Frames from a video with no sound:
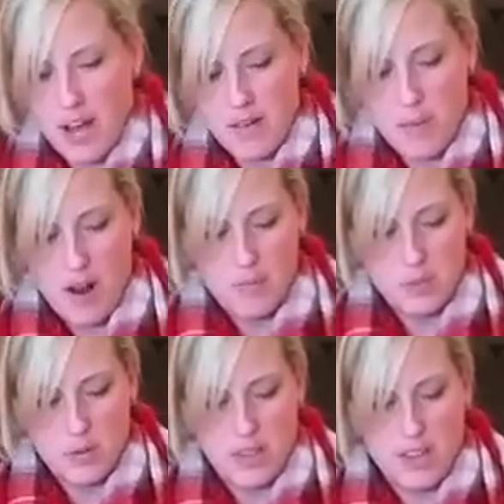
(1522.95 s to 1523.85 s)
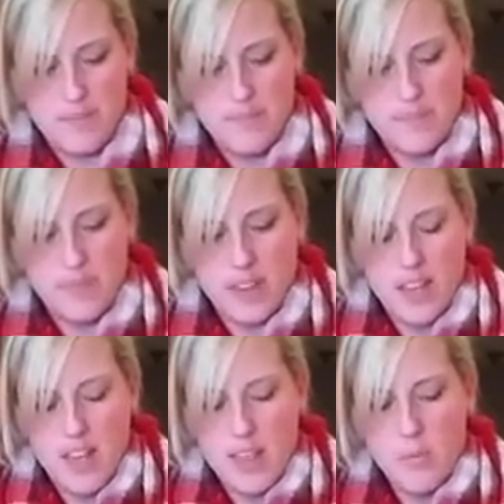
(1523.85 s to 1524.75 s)
have any problems with it.
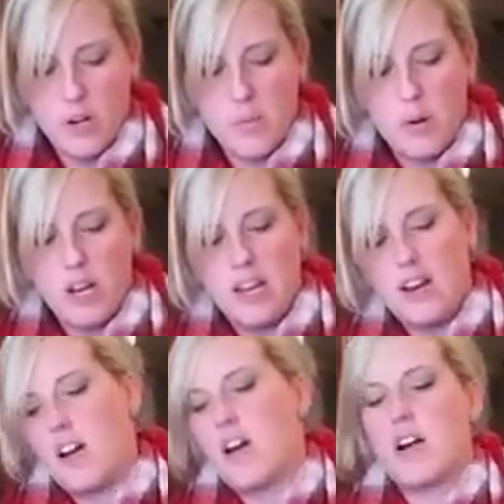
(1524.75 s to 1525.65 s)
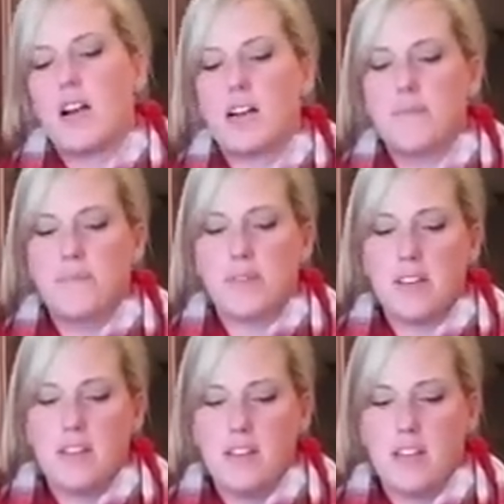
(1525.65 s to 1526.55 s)
Then we're going to put in our
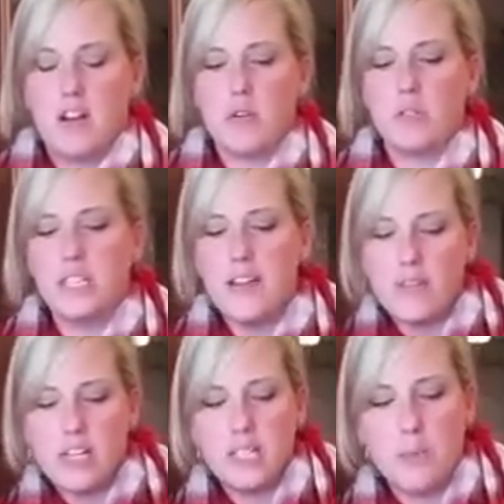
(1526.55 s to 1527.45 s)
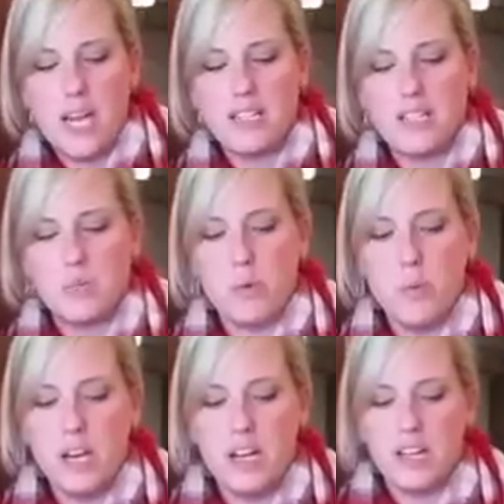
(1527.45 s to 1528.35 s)
savory spices. We
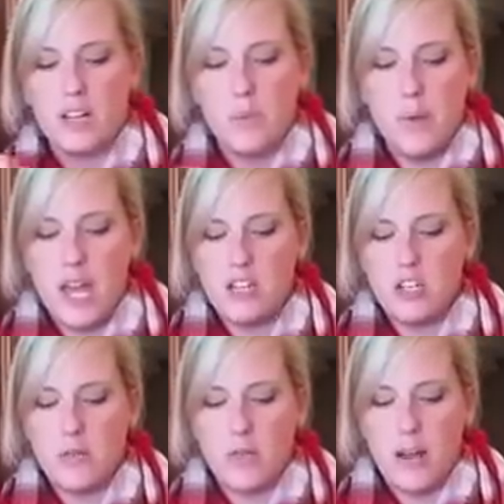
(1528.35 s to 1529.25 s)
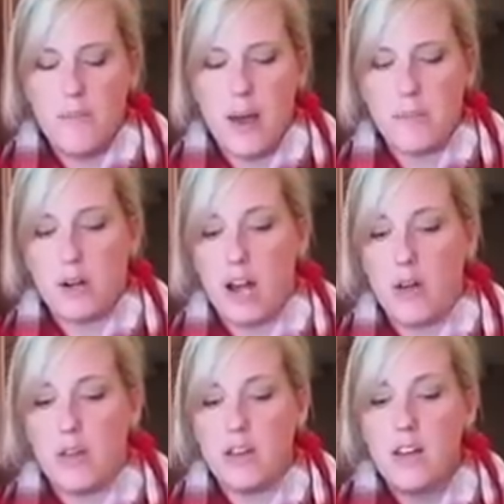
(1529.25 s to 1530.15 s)
put in a little pinch of red pepper.
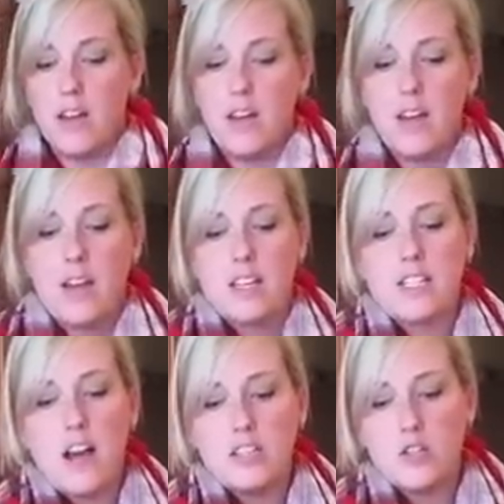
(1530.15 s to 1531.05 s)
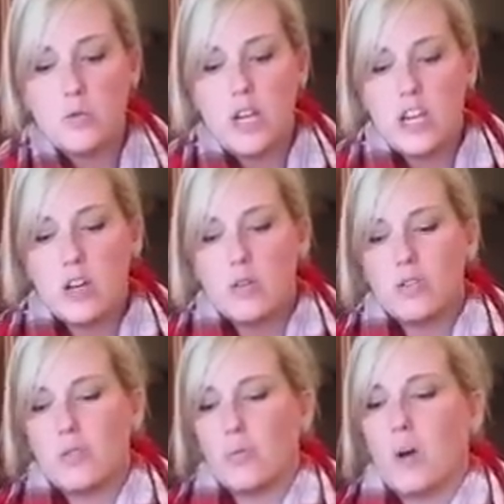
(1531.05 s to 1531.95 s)
Now the sausage we
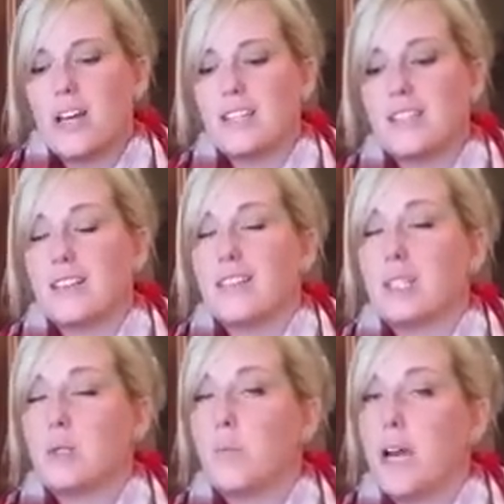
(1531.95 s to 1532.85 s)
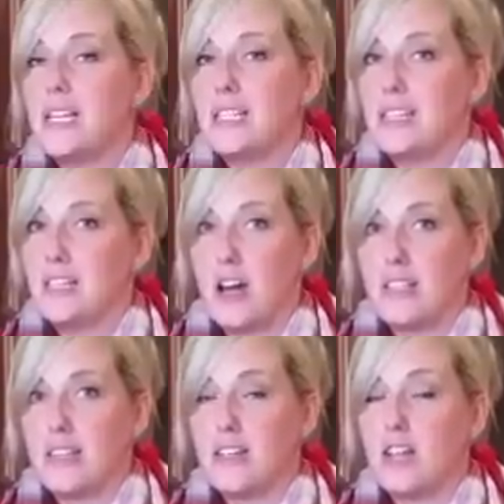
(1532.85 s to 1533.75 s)
used was spicy
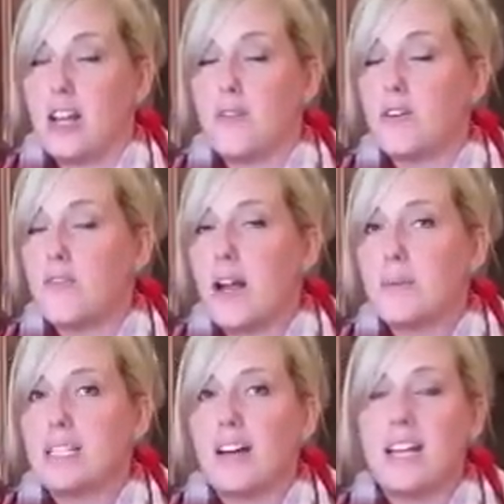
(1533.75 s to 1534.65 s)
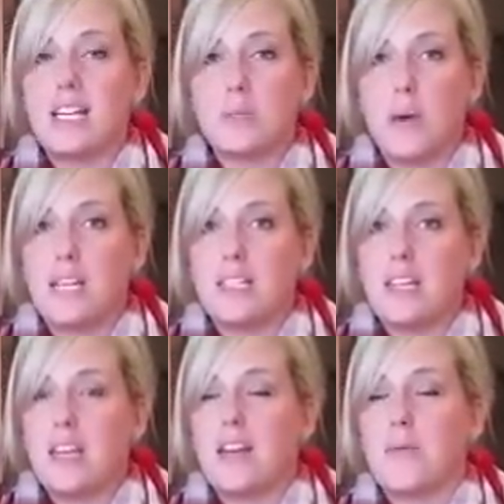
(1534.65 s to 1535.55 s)
sausage, and if your family is not into
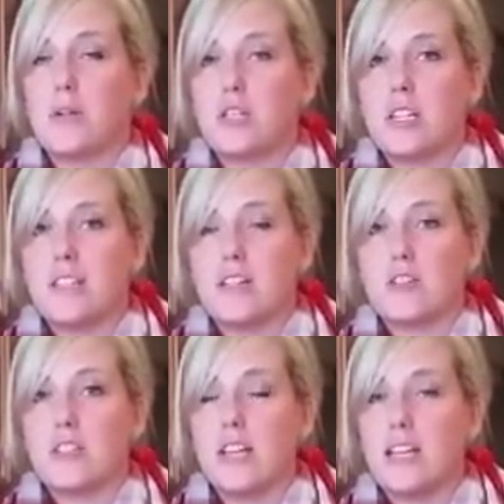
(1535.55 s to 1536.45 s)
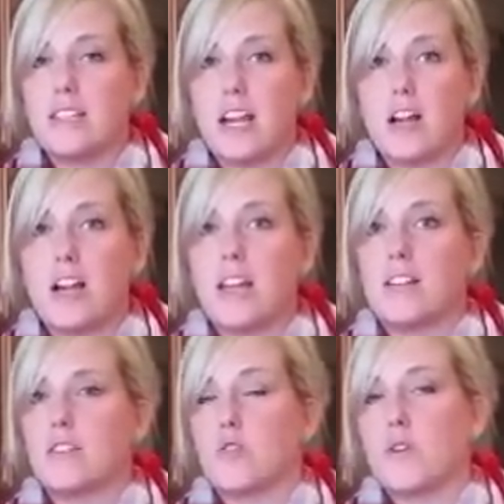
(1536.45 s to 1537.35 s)
spicy, Emergency Essentials does
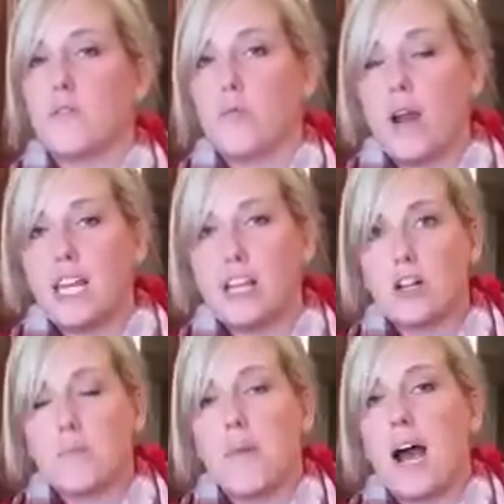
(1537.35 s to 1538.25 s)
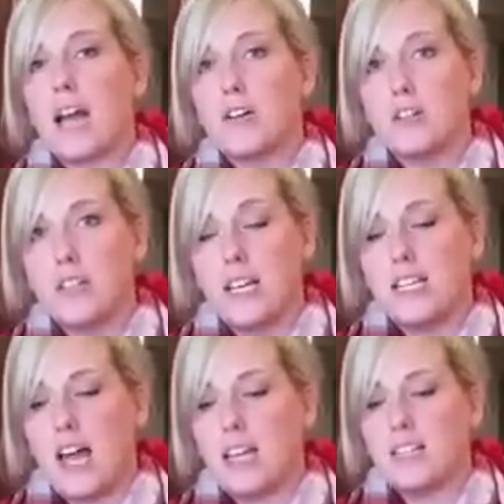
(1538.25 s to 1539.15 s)
carry sort of a regular mild
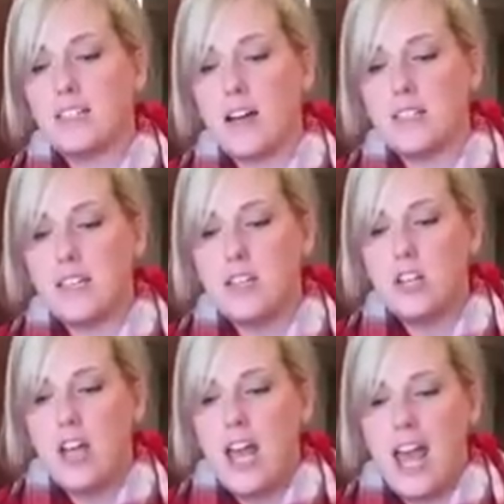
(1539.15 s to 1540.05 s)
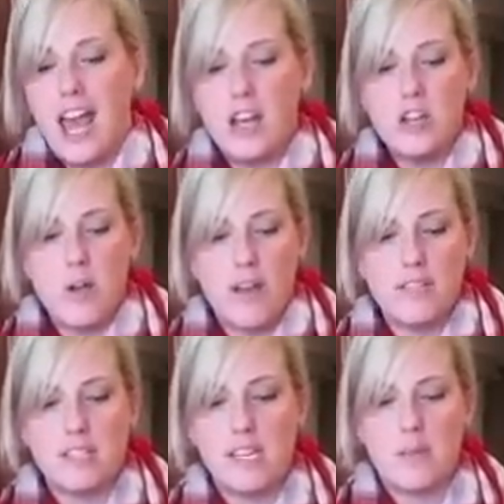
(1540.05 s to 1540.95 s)
Italian sausage, and you
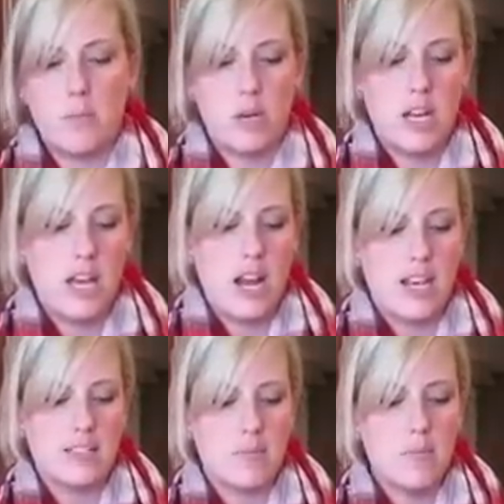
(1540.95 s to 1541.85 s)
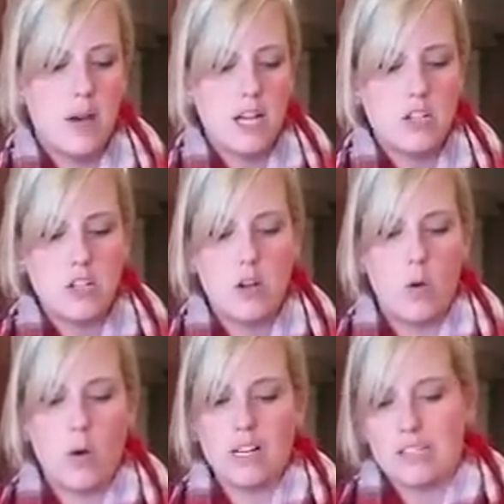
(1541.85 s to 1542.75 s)
obviously can put in as much
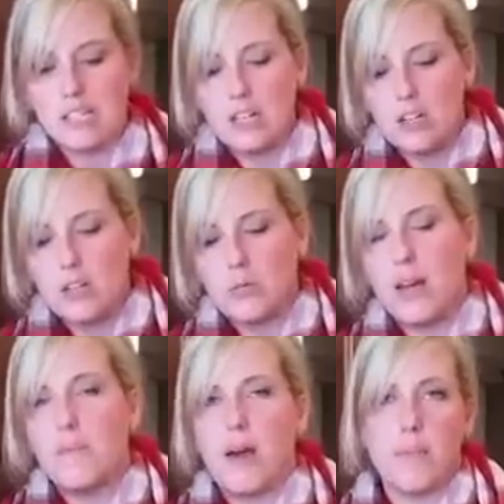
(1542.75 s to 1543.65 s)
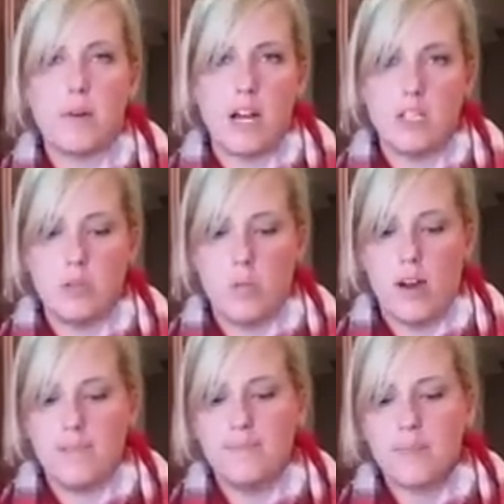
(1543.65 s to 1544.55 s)
or as little red pepper as you
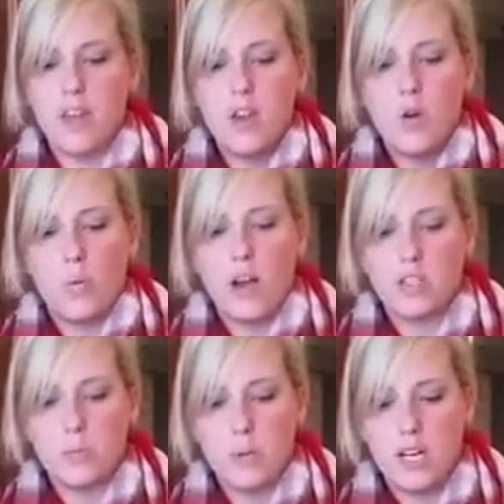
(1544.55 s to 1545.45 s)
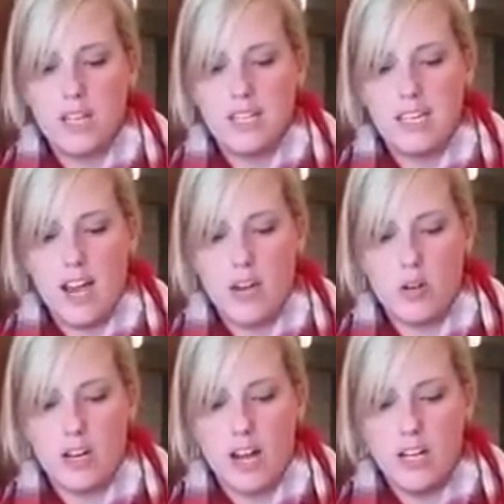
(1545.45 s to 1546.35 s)
want. We also put in the
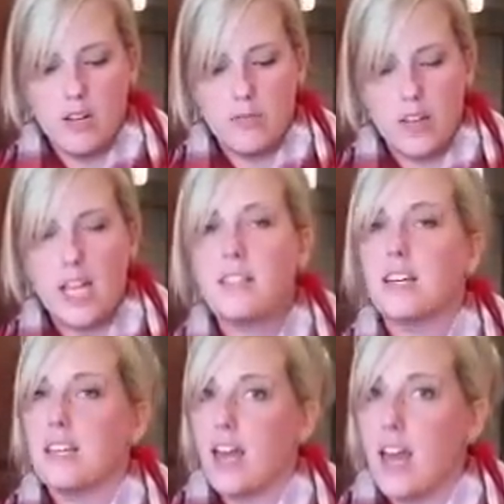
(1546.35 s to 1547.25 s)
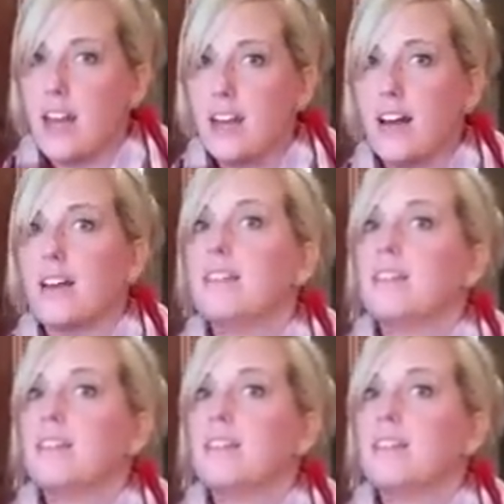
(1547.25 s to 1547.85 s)
dehydrated onion flakes. Again,